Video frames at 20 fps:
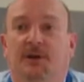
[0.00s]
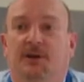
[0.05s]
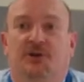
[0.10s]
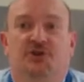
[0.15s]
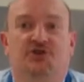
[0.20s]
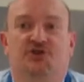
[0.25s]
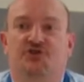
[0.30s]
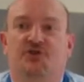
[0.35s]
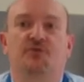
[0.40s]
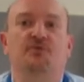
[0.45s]

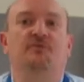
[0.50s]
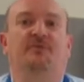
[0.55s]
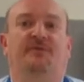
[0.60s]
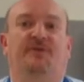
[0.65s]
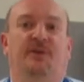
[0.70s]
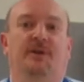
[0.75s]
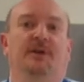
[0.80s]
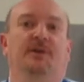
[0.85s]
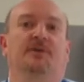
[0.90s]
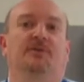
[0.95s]
shoot
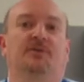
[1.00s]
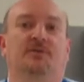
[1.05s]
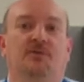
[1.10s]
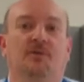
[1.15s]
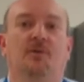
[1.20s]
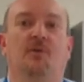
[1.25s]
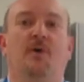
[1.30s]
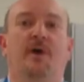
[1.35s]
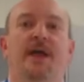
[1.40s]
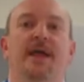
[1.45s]
things
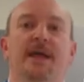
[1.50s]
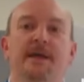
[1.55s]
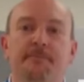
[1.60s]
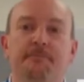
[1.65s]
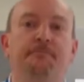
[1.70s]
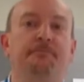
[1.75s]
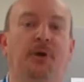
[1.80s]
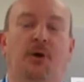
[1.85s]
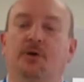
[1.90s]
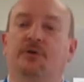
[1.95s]
or
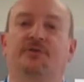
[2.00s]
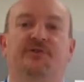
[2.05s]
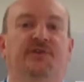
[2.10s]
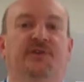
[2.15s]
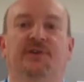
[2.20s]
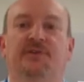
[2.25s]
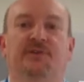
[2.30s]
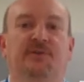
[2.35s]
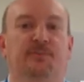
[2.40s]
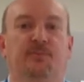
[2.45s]
hit
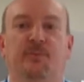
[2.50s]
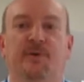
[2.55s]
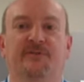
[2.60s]
boxes